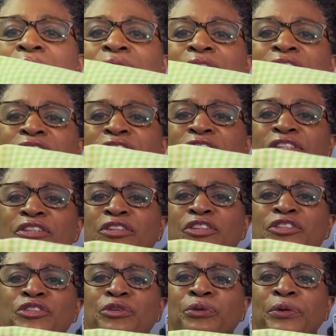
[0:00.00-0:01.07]
this is in
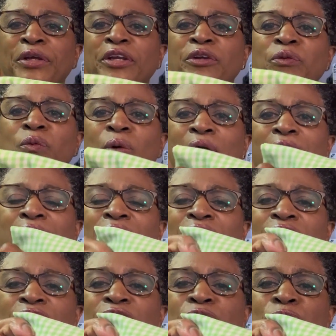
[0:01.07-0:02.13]
this green and white i
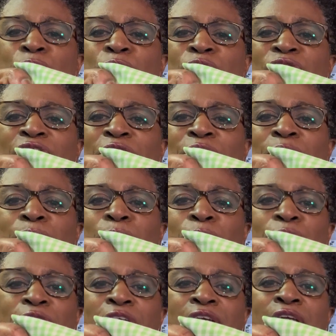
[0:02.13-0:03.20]
thought this was very
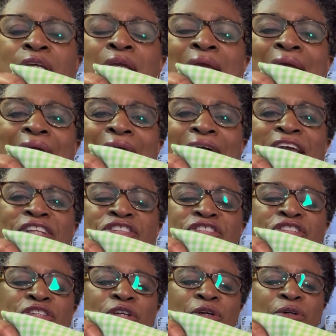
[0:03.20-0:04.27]
pretty and
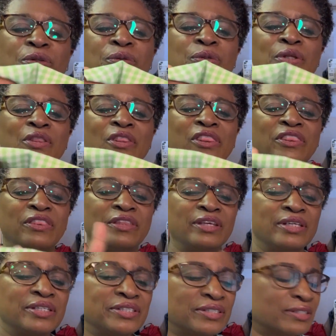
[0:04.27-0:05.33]
so
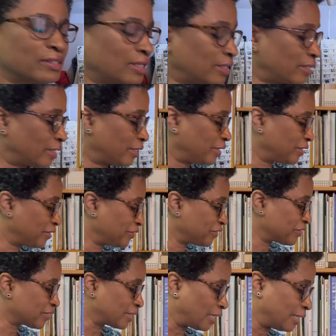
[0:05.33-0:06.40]
this
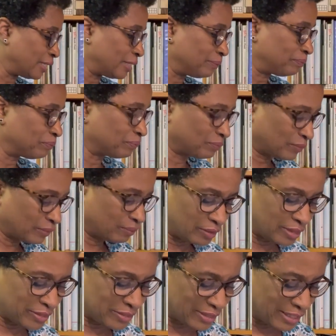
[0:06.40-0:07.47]
is um,
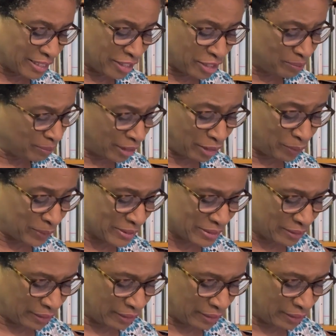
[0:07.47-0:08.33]
this gingham I always